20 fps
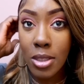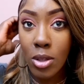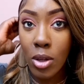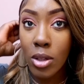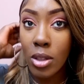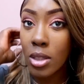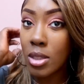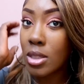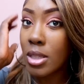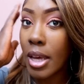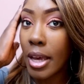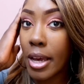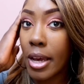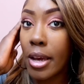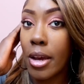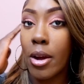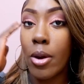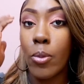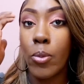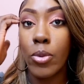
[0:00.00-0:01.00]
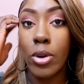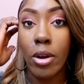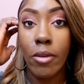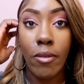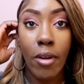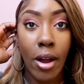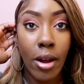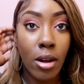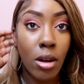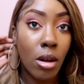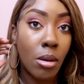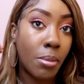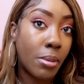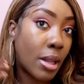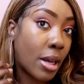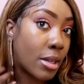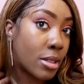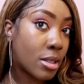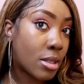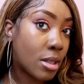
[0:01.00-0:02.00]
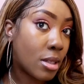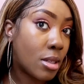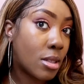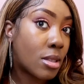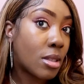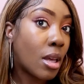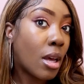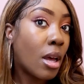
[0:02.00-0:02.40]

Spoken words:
on this hair whenever I go places.